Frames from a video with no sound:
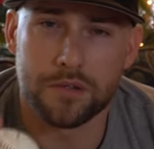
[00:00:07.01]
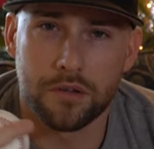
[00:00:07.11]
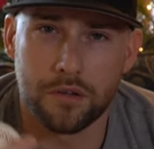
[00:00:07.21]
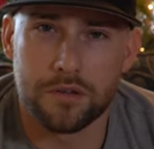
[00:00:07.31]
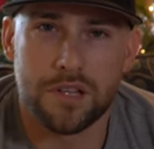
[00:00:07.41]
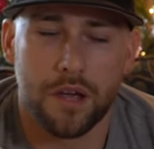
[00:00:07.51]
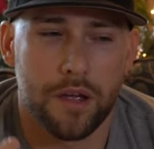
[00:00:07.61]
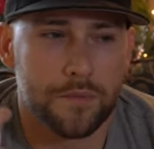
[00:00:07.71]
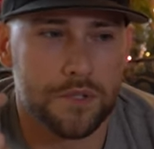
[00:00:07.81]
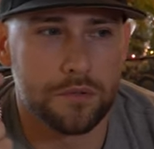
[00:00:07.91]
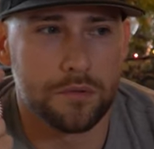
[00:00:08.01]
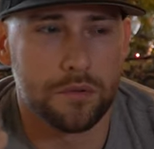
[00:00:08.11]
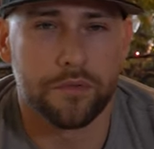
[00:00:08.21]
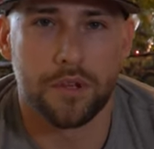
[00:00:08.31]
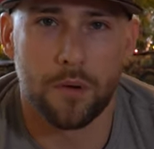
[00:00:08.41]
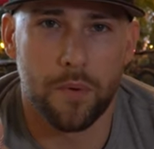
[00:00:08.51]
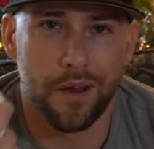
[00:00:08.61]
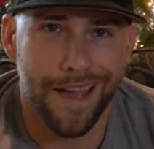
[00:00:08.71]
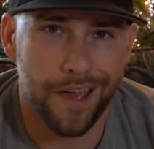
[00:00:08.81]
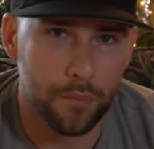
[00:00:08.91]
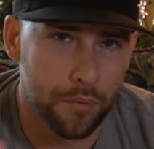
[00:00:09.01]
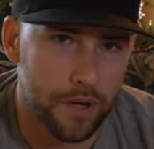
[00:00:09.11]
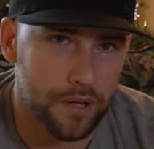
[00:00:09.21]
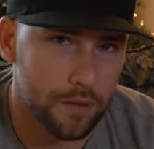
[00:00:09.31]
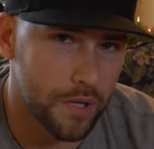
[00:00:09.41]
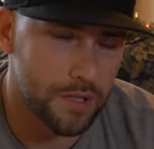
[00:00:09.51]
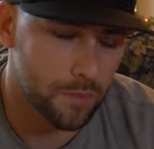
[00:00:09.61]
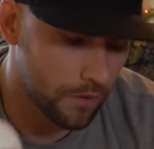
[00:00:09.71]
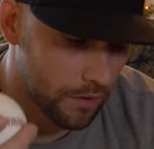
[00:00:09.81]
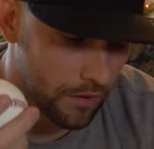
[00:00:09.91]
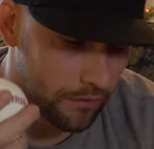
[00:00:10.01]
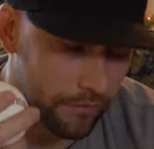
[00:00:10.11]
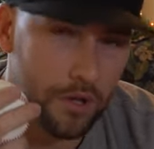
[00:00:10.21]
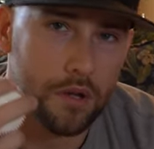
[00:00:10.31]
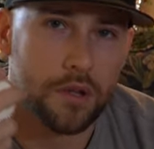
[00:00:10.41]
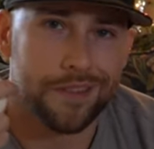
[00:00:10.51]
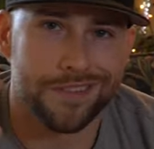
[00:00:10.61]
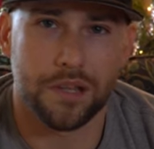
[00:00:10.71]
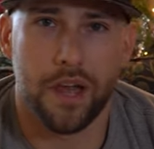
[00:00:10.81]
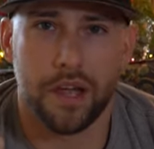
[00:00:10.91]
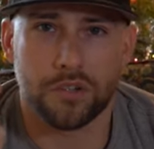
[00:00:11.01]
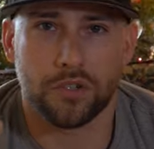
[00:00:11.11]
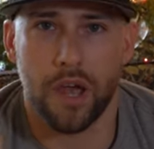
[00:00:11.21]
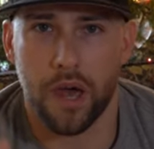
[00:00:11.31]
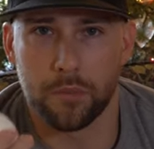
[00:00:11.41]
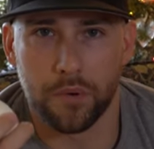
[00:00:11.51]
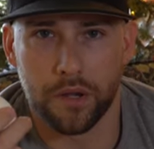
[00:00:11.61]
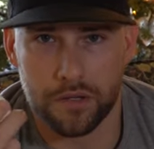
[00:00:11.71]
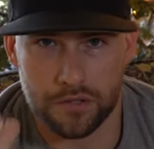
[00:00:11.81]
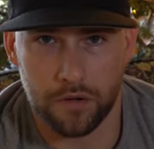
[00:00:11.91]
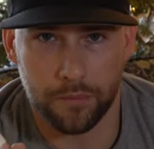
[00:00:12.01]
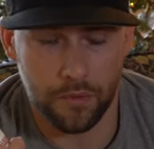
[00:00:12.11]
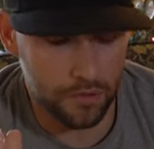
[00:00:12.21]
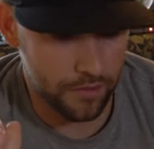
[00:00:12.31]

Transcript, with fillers: was a good time to do a video about how to break in a baseball glove slash how to break in a softball